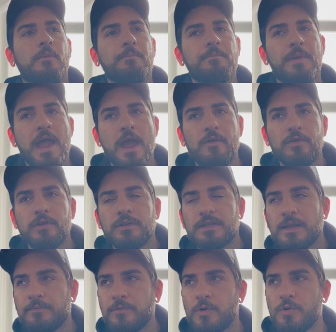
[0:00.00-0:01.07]
Parents,
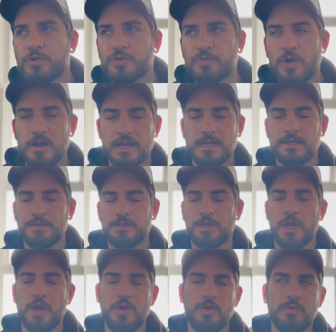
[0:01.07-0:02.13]
if you're struggling
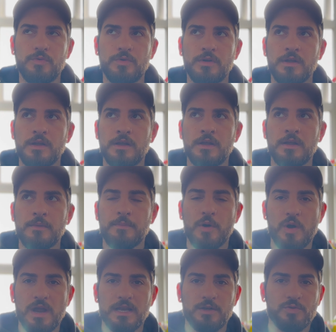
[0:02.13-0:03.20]
to
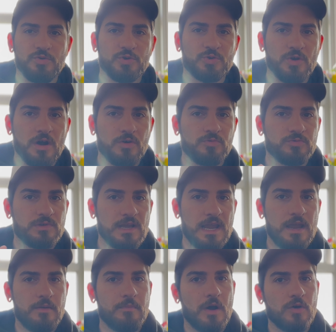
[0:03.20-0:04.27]
put in your child's
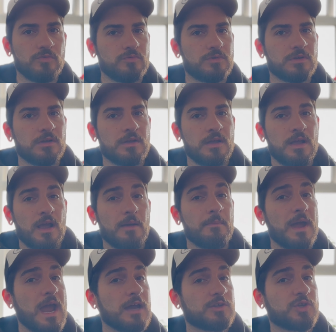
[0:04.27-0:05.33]
ear mold,
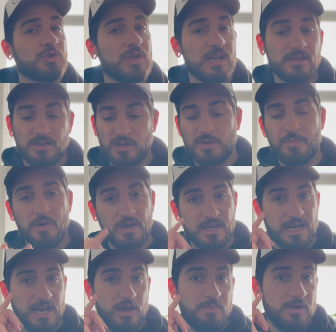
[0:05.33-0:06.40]
may I suggest just putting a
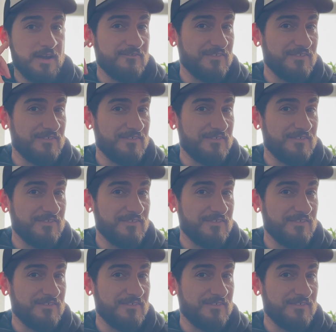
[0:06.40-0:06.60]
little bit of